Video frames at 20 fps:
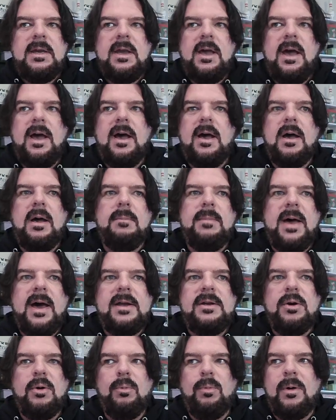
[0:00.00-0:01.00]
Um,
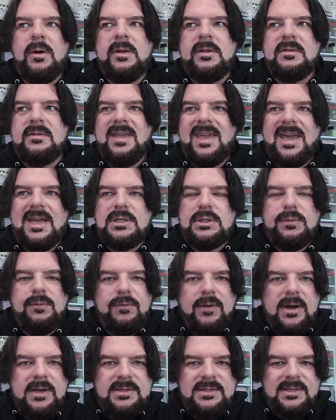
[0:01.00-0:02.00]
I don't want
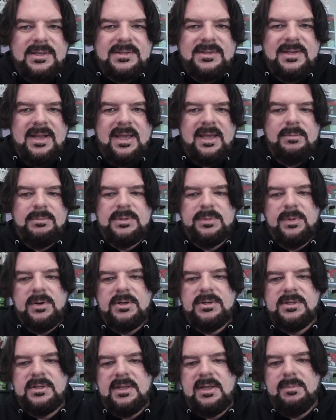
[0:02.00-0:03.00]
catchphrases names
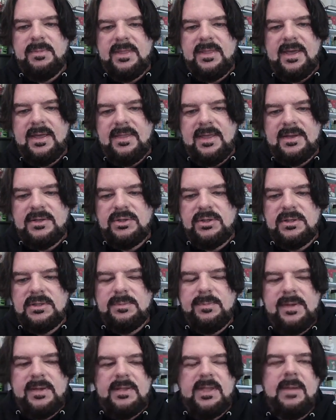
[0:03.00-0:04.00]
personally, but that, that's
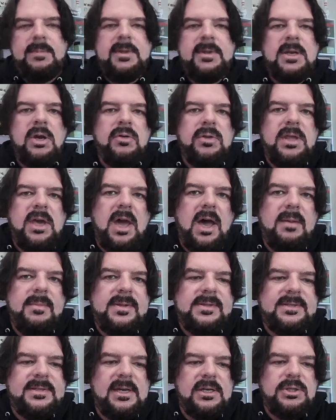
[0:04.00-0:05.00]
just me. Let me know in the
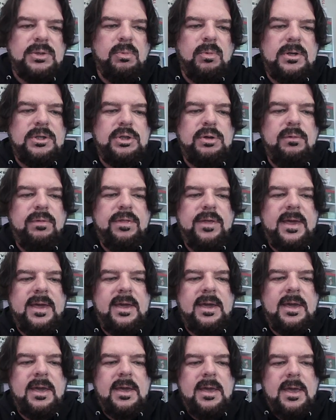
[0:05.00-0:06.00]
comments section what you
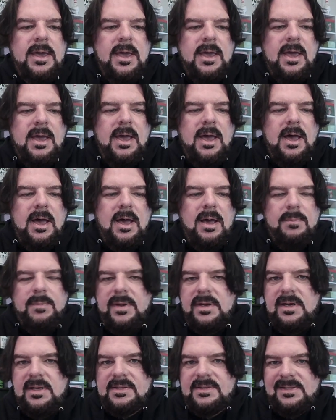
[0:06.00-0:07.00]
think. Uh,
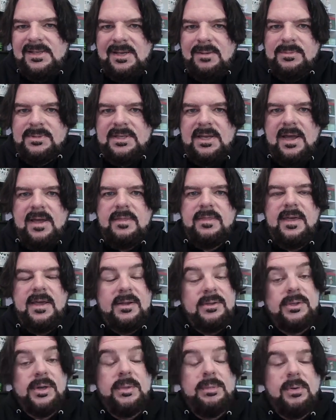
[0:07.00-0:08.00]
but it seems like
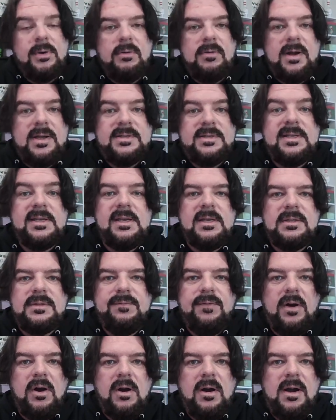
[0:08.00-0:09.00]
things are progressing as
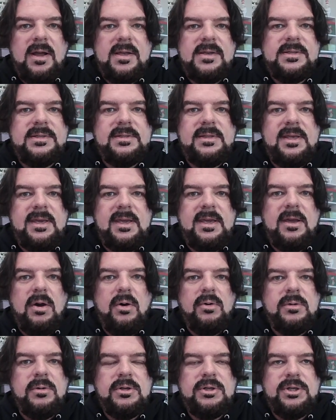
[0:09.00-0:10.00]
far as the
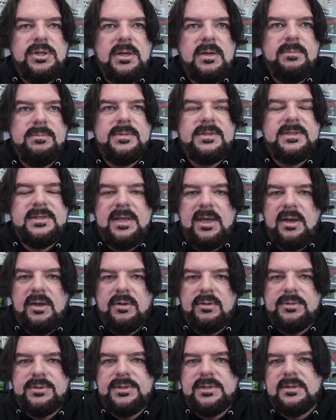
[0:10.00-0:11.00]
ownership
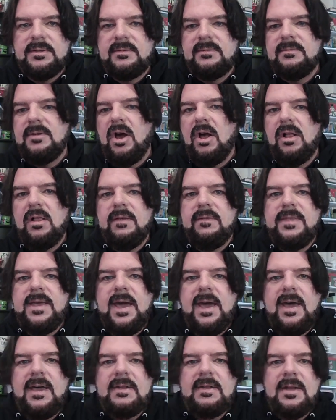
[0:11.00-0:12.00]
sales and all of
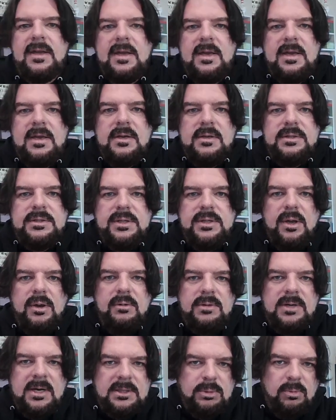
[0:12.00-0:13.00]
that.
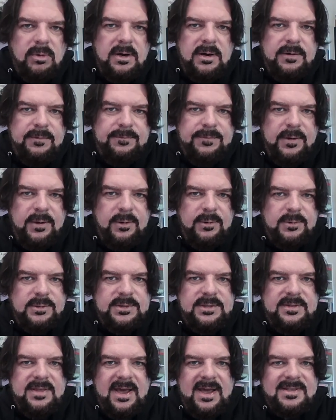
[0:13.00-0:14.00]
So, not to worry,
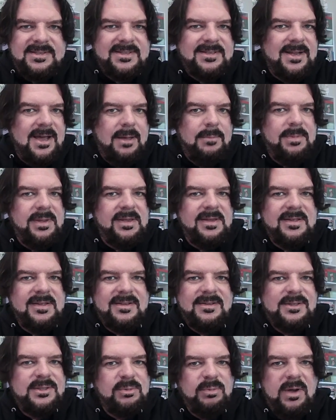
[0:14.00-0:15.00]
folks, that's not
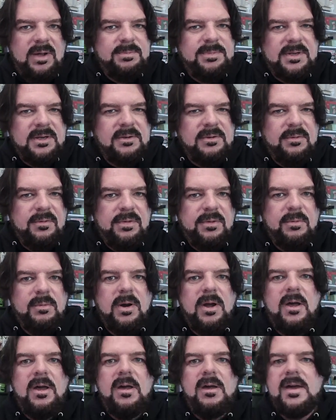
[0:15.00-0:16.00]
being swept under the
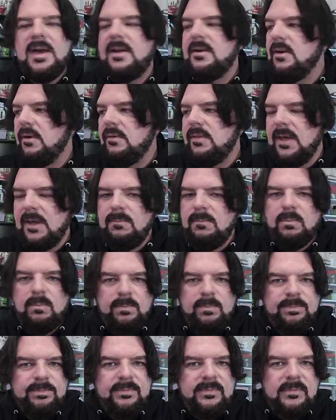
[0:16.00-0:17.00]
rug. I know that
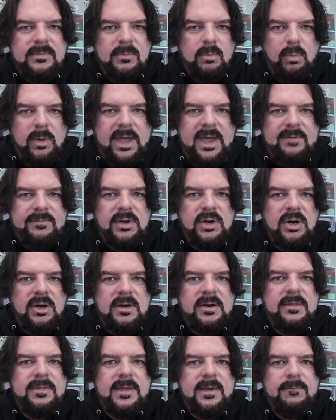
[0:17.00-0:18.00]
we haven't heard
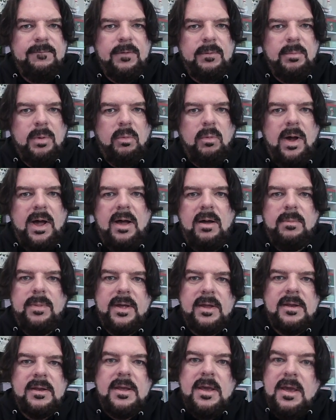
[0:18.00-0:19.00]
anything from a while,
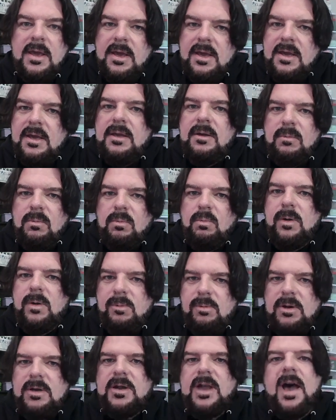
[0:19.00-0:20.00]
but we
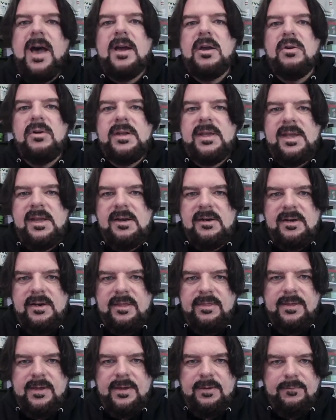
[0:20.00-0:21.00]
were not going to hear
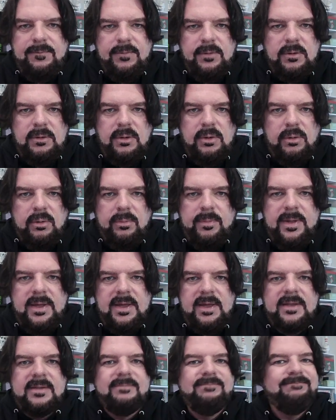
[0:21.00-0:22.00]
anything for a little
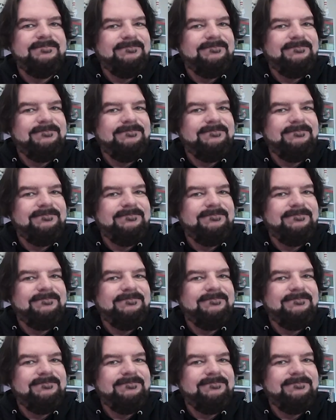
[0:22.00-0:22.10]
bit.